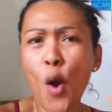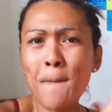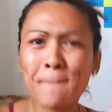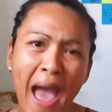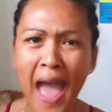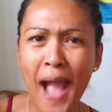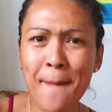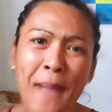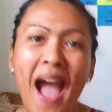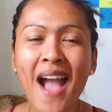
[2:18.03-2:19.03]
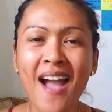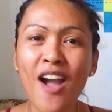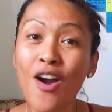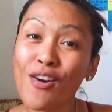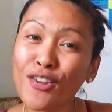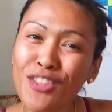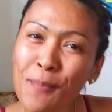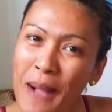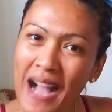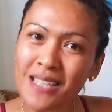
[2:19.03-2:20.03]
bang. Oh,
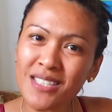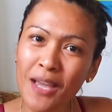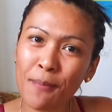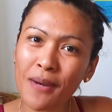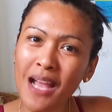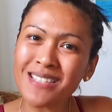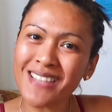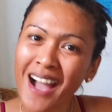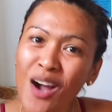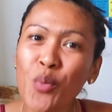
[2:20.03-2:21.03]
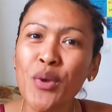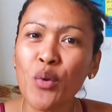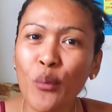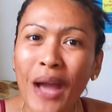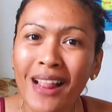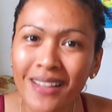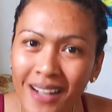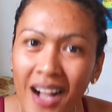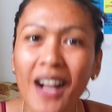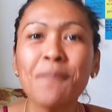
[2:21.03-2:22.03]
diba? Syempre, as how we
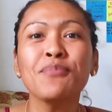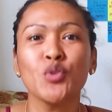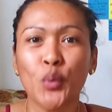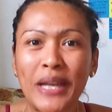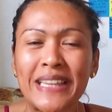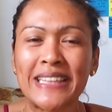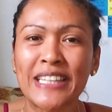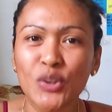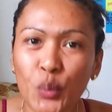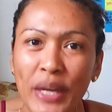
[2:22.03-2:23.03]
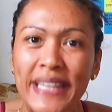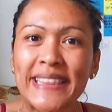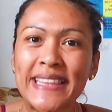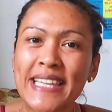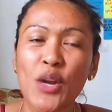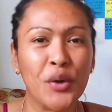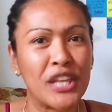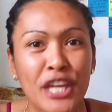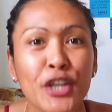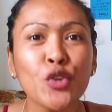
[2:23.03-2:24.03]
welcome 2020 or
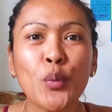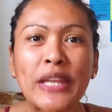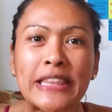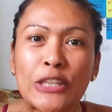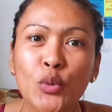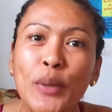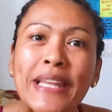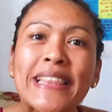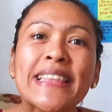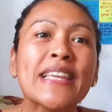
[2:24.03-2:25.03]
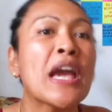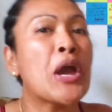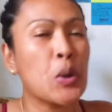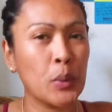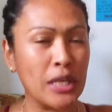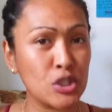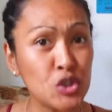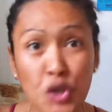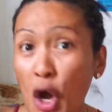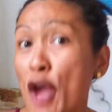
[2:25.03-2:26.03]
year 2020 with a
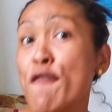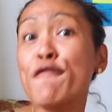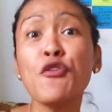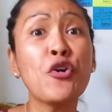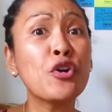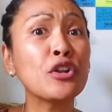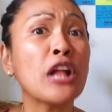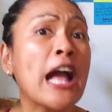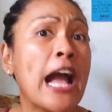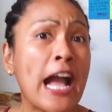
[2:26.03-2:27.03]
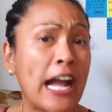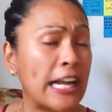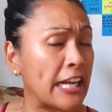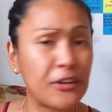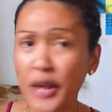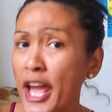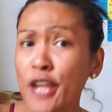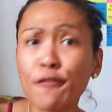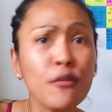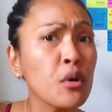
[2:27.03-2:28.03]
joyful,
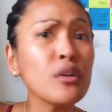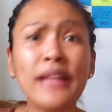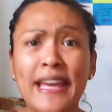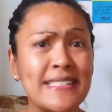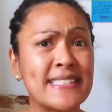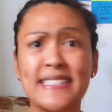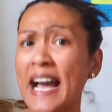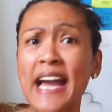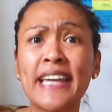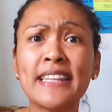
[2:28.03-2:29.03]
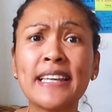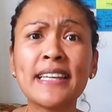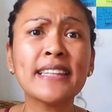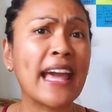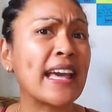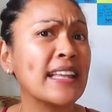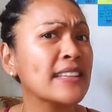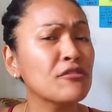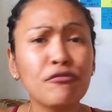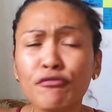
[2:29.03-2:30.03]
grateful, excited, and